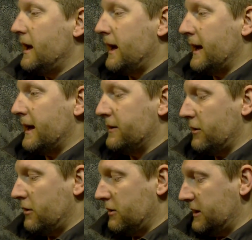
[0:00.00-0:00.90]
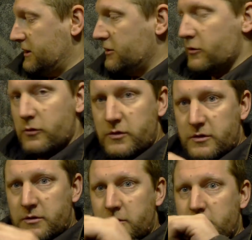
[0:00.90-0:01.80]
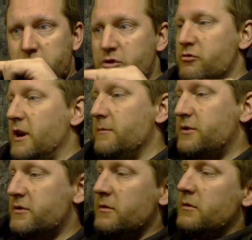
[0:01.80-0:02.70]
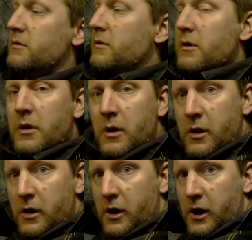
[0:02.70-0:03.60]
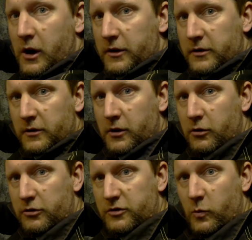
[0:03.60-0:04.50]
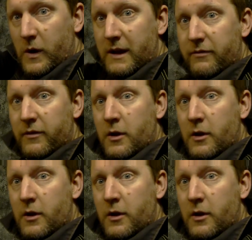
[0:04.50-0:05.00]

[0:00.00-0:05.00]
And I use strips cut across the width